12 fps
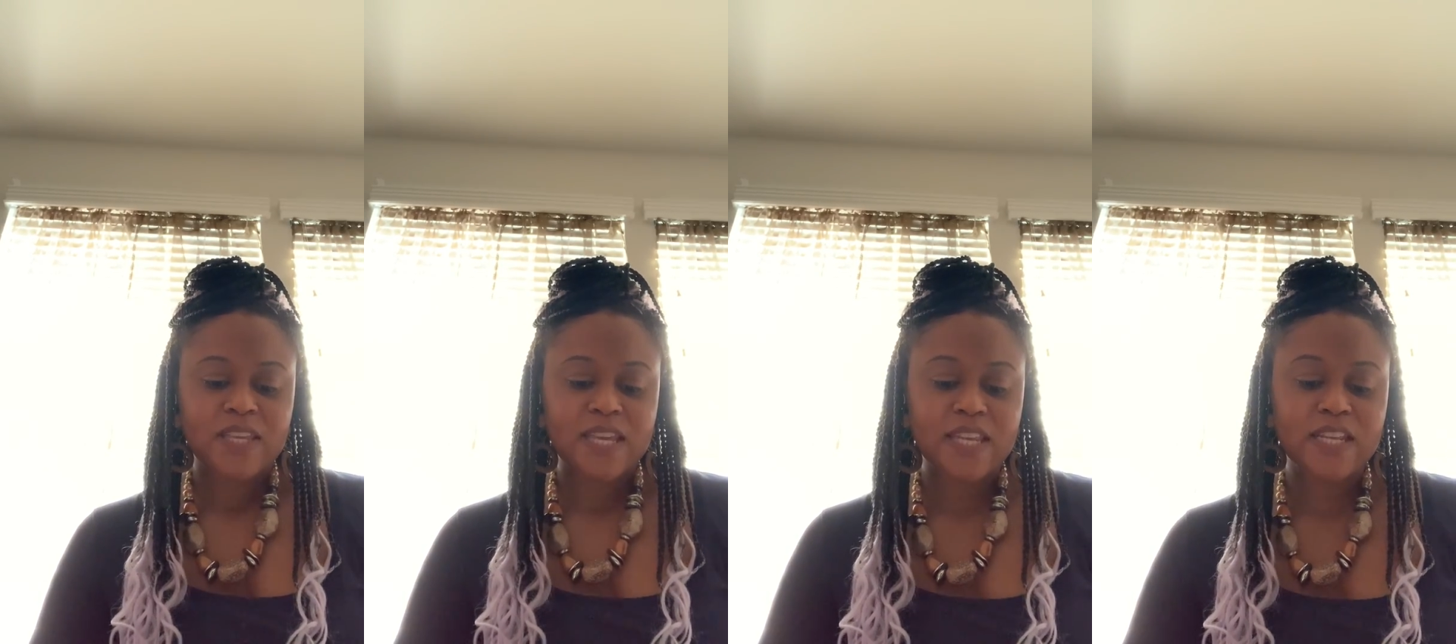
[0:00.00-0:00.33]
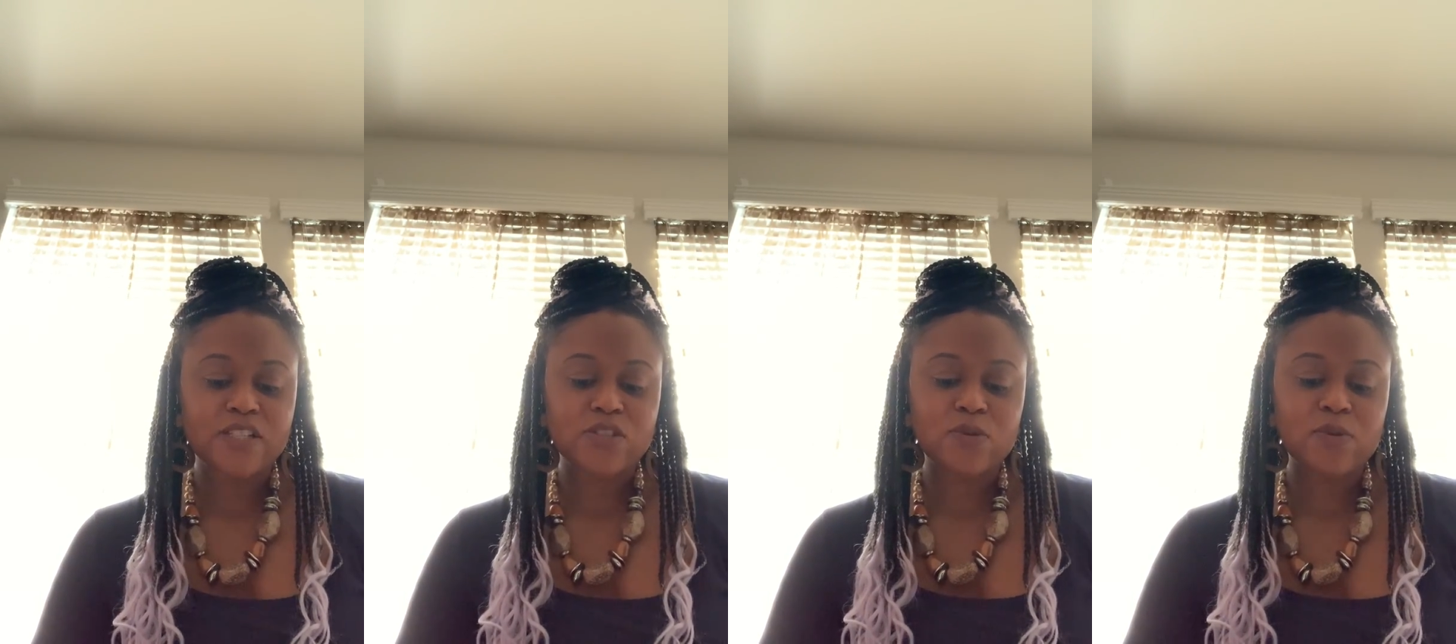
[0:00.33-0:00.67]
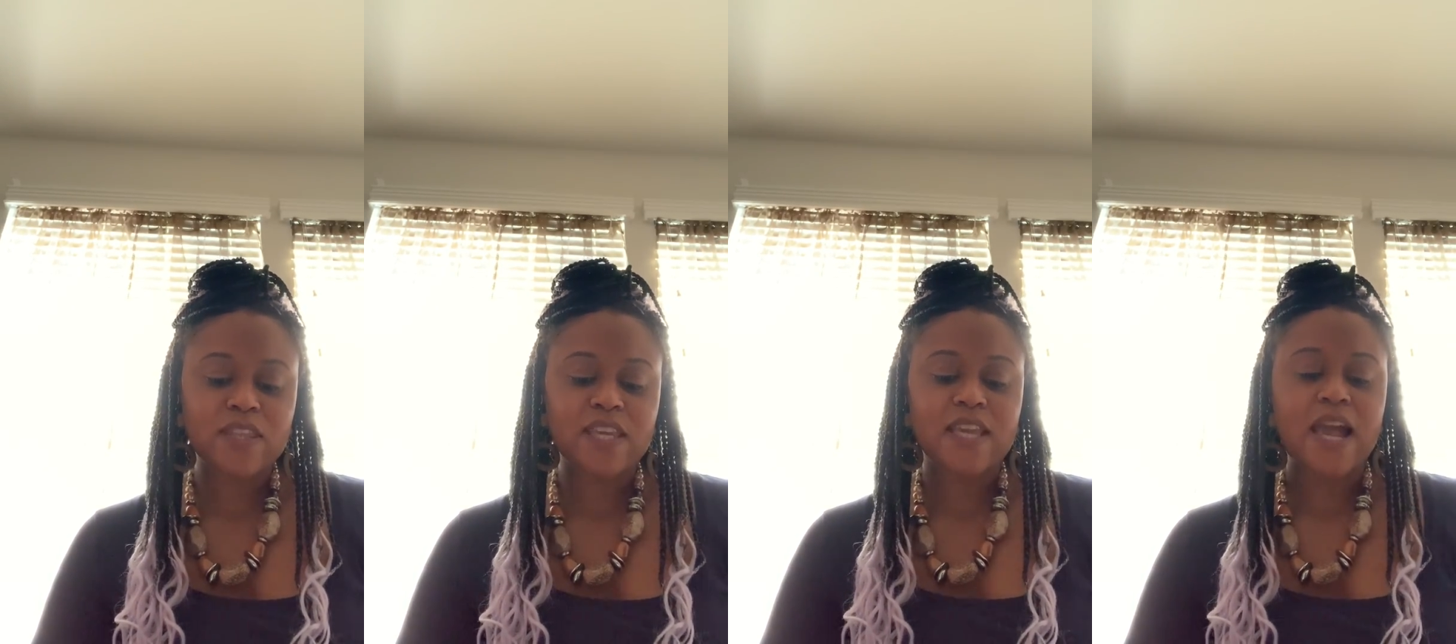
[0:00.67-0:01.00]
It is to
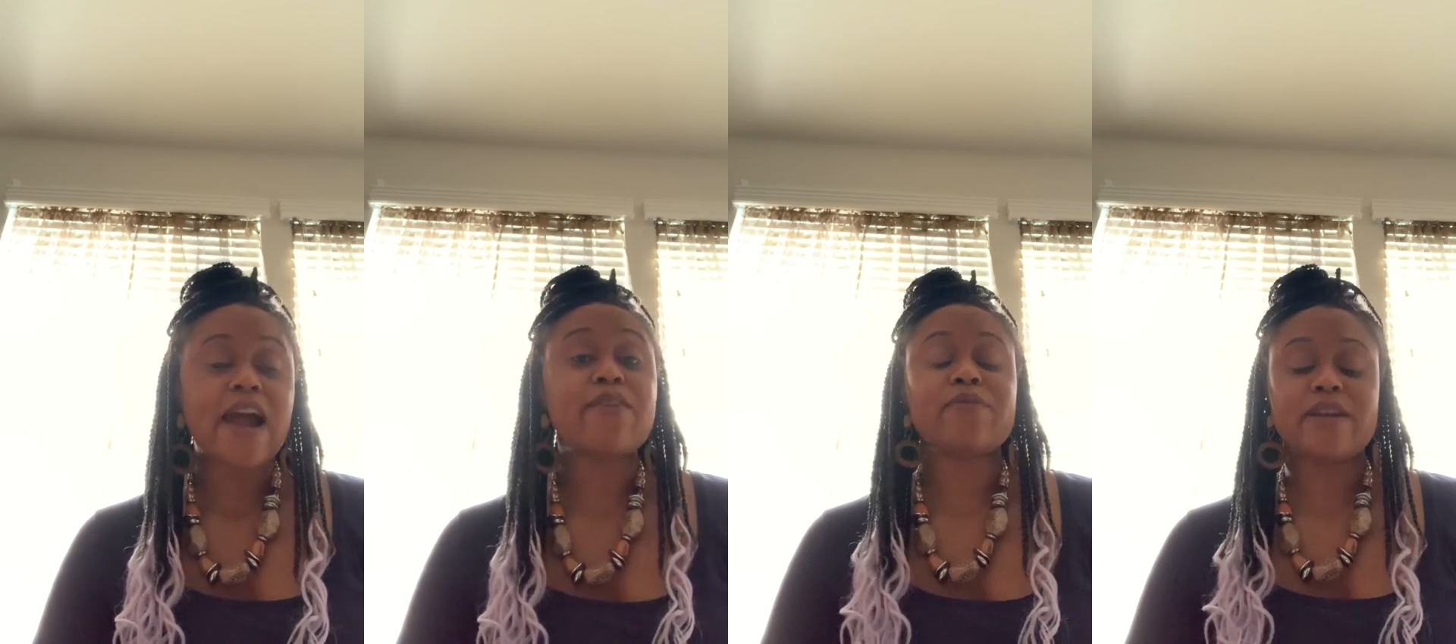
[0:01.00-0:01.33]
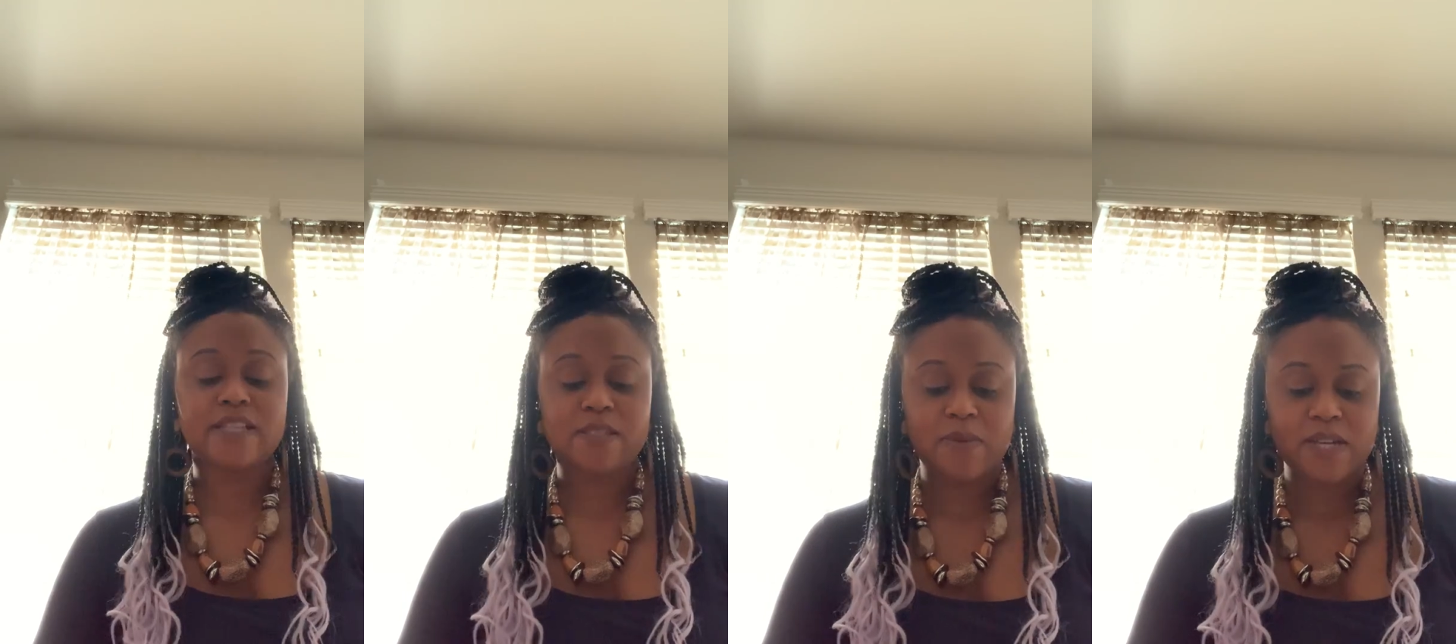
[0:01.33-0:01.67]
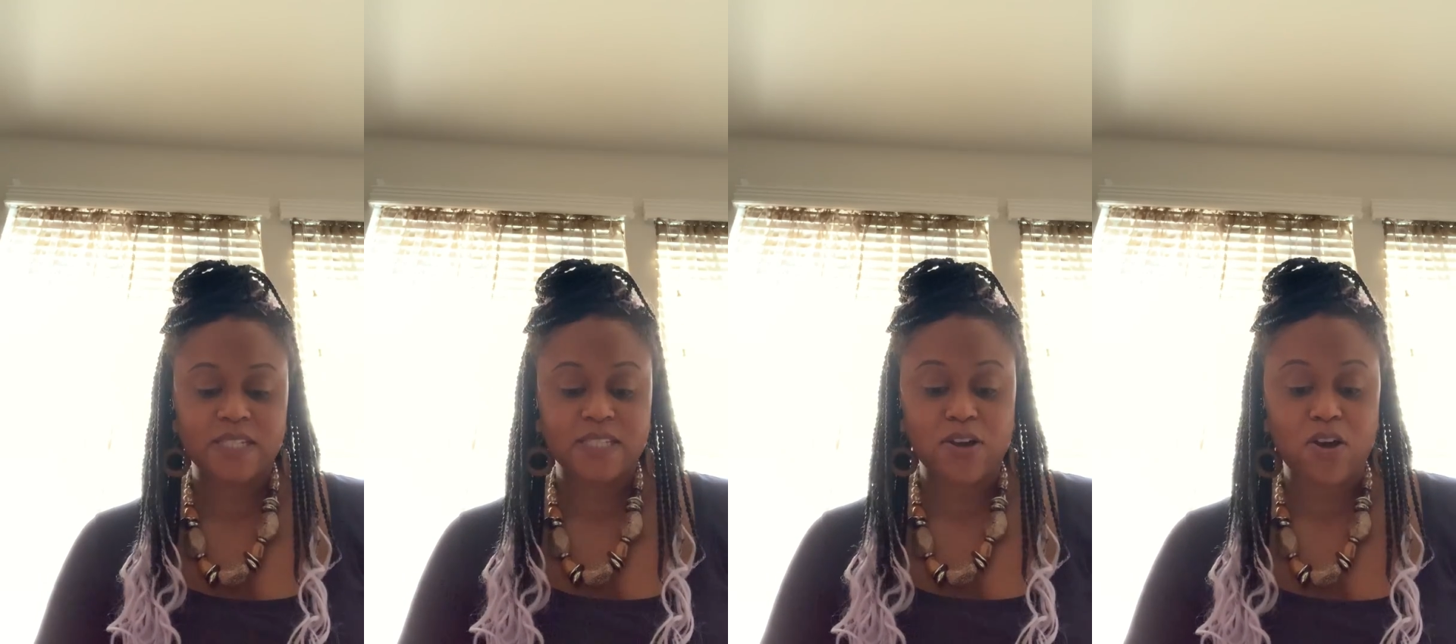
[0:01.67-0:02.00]
thee I raise my
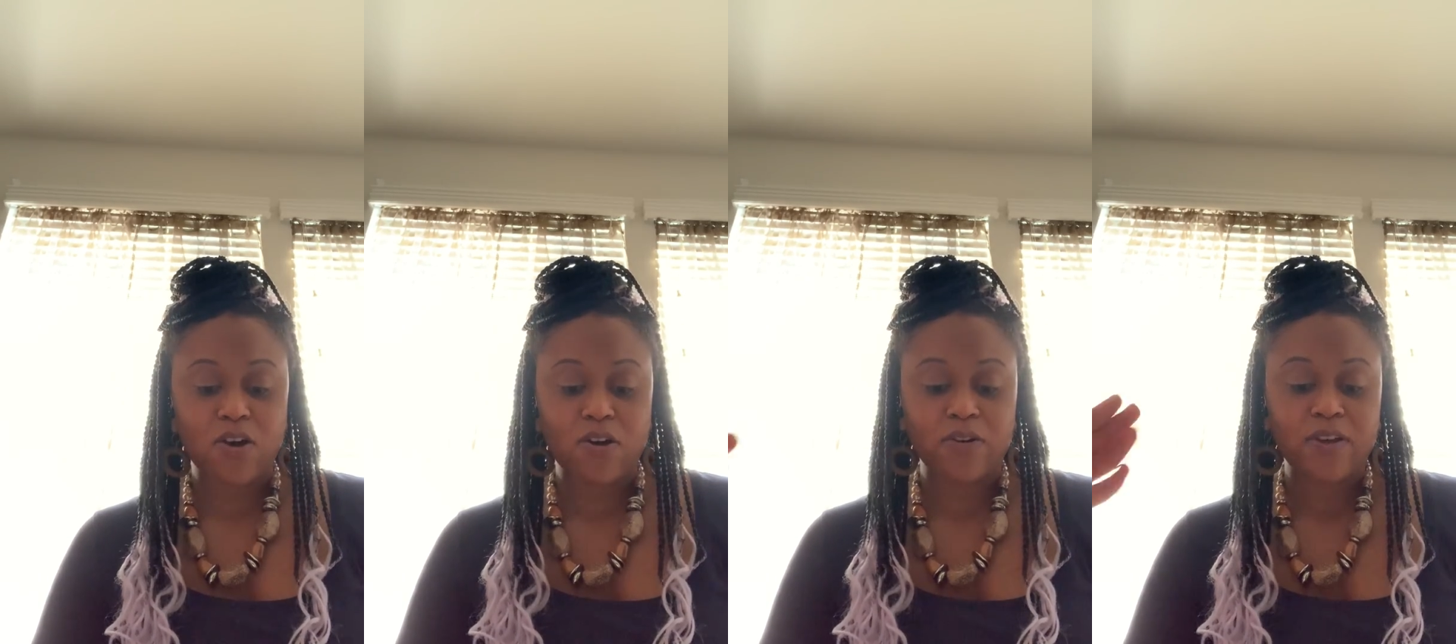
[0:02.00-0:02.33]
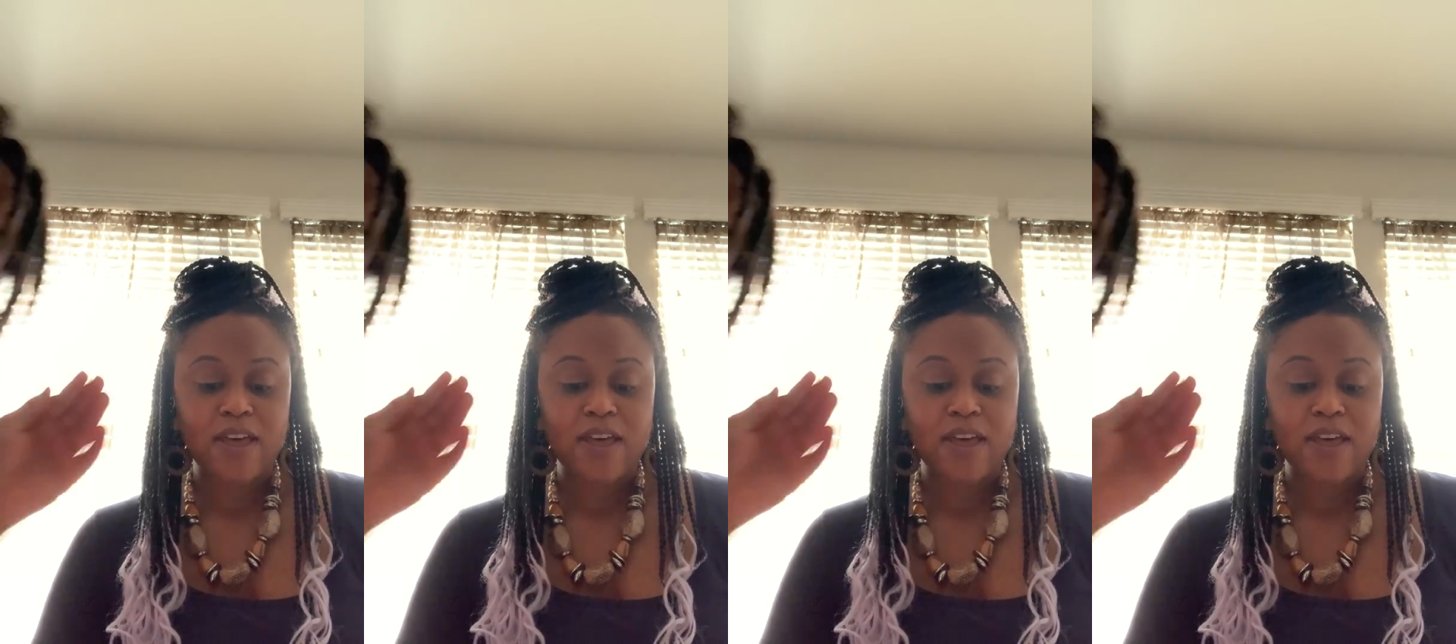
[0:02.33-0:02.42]
song,